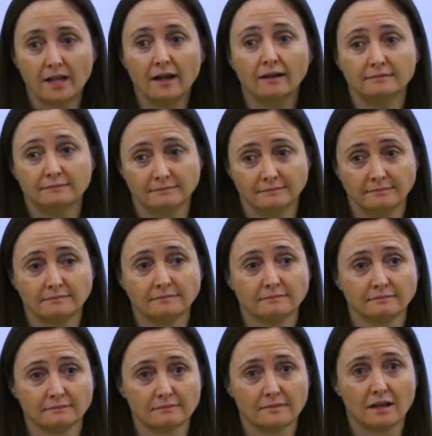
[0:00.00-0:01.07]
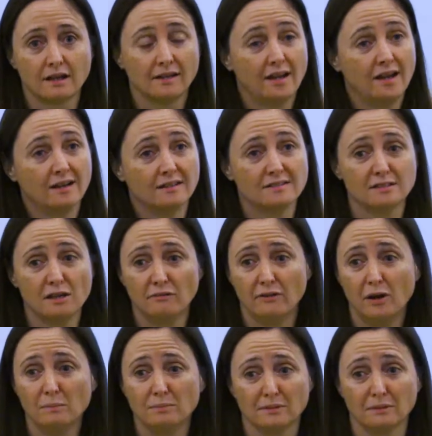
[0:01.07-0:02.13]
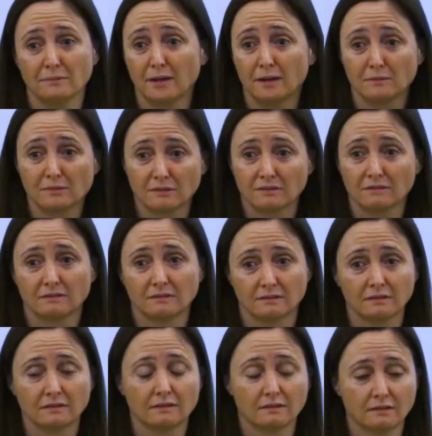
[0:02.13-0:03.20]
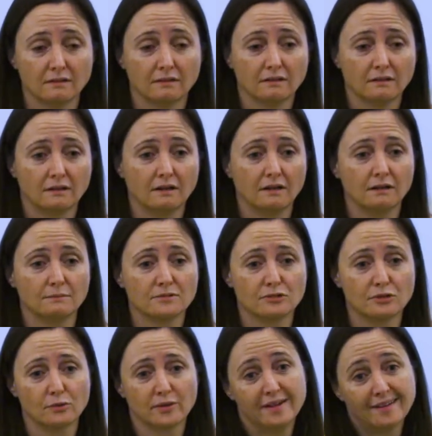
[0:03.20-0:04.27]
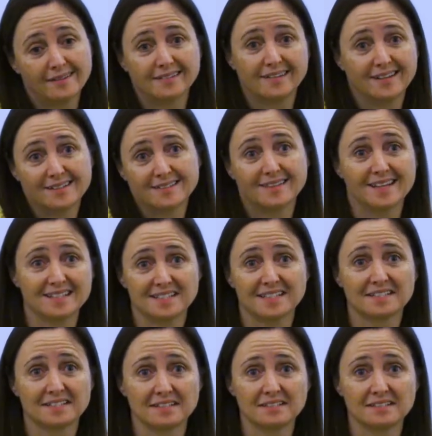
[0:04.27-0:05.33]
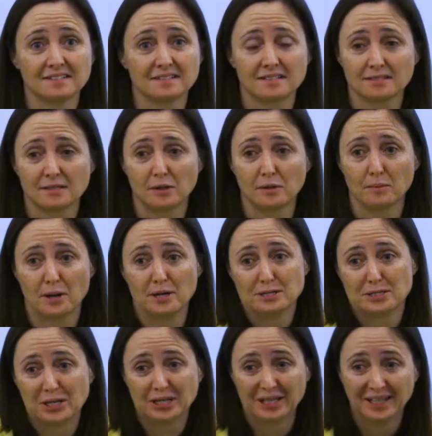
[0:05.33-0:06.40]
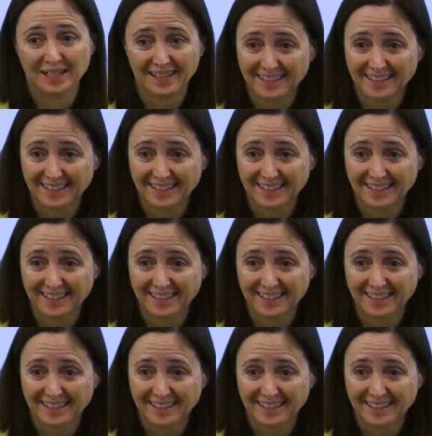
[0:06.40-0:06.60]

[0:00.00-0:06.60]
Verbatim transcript: Yeah. Yeah, it's self-help sometimes. So yes, I guess in that sense it is a celebration.